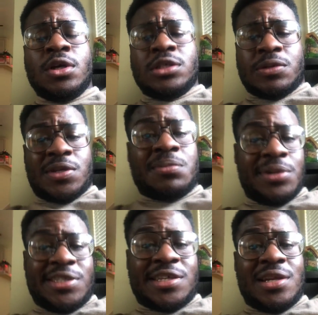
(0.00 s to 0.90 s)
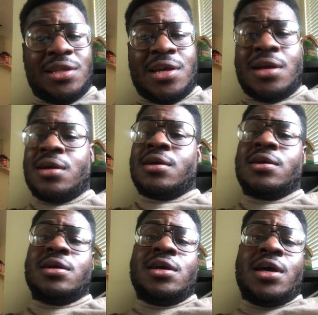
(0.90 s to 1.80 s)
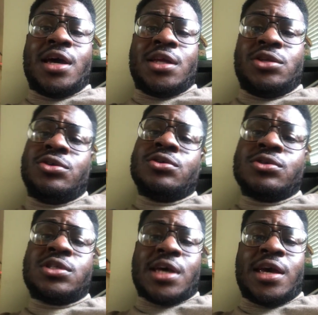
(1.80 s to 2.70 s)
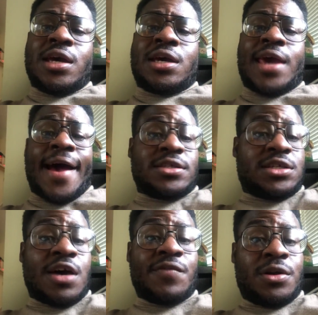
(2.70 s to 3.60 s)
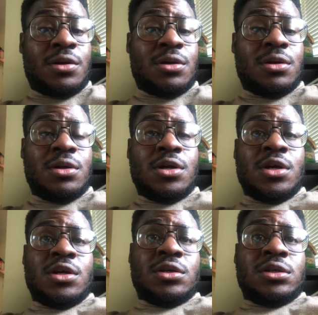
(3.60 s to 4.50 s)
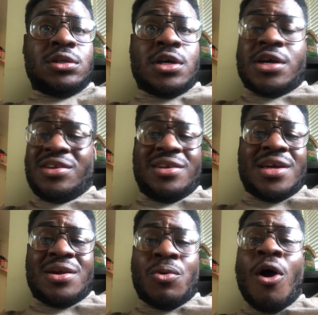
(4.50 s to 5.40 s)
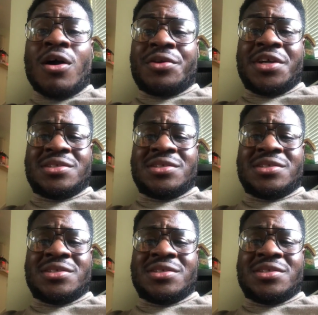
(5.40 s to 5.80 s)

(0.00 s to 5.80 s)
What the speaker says: So I was able to sit in there and use a cast cover. You can get it at Walgreens.